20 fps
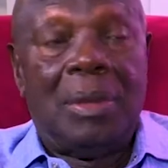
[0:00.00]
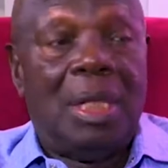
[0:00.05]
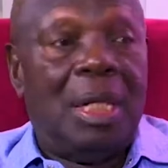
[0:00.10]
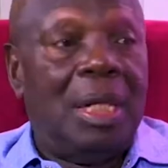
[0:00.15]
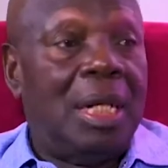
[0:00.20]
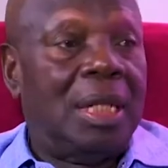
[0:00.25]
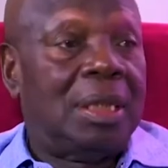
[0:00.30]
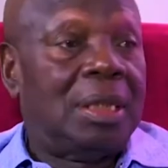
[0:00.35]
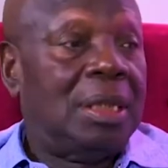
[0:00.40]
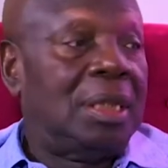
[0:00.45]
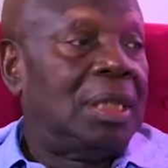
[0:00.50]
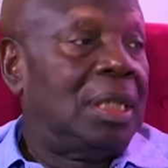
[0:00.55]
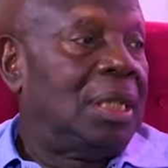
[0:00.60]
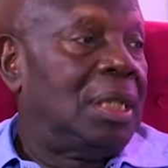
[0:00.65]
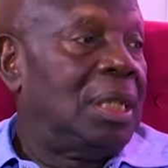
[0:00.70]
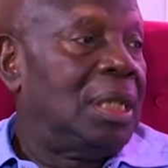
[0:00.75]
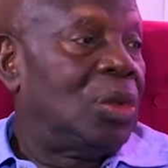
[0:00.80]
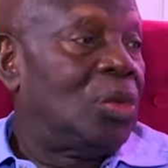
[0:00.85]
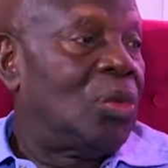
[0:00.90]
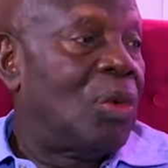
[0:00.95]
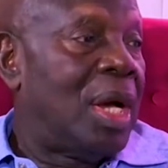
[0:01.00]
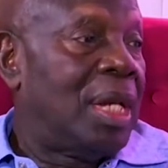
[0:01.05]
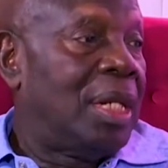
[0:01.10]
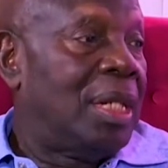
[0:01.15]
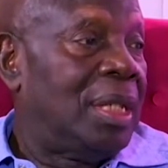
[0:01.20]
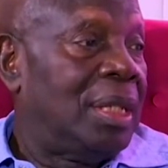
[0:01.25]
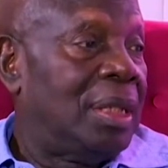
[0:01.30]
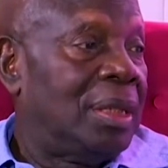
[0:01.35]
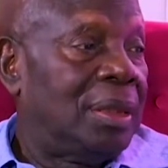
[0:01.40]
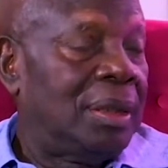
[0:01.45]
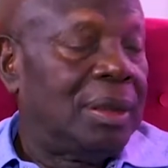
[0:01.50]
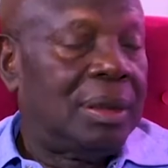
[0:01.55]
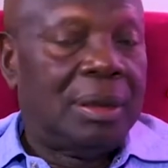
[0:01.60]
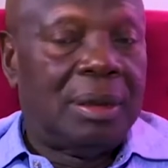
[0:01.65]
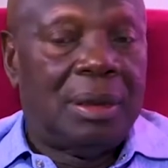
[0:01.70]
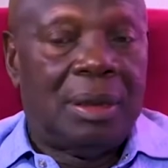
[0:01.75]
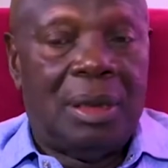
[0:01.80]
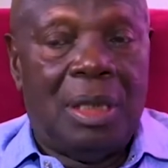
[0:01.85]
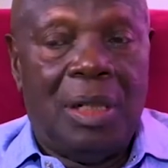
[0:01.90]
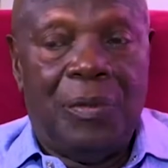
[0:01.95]
Electricity is one.
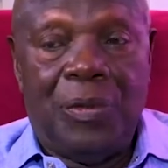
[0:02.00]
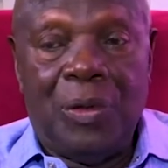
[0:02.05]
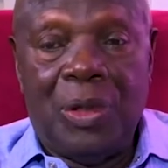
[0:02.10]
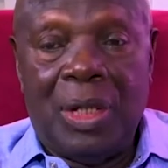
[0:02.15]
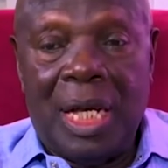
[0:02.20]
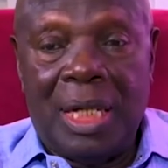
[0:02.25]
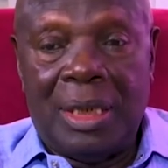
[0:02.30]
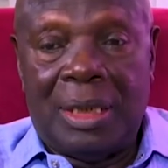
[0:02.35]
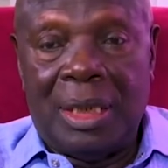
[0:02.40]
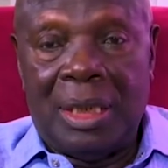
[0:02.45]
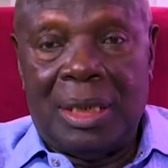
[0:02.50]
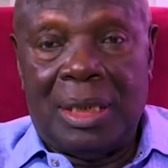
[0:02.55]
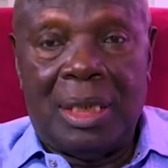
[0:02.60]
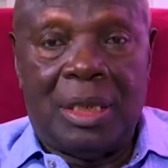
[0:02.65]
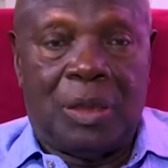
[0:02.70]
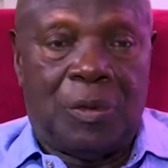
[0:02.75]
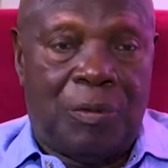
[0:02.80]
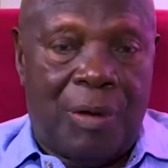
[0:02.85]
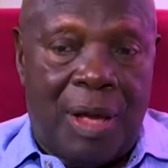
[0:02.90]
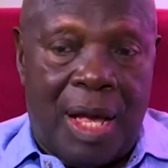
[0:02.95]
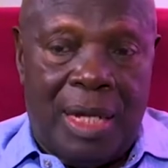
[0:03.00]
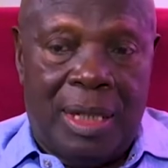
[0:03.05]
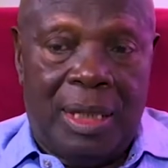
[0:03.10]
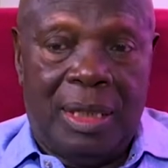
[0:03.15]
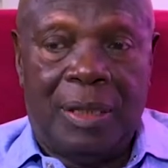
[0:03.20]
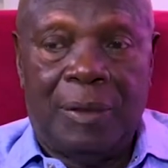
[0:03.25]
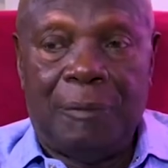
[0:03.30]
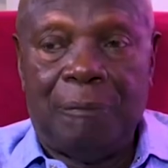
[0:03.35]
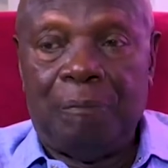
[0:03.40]
If you get it, it's fine.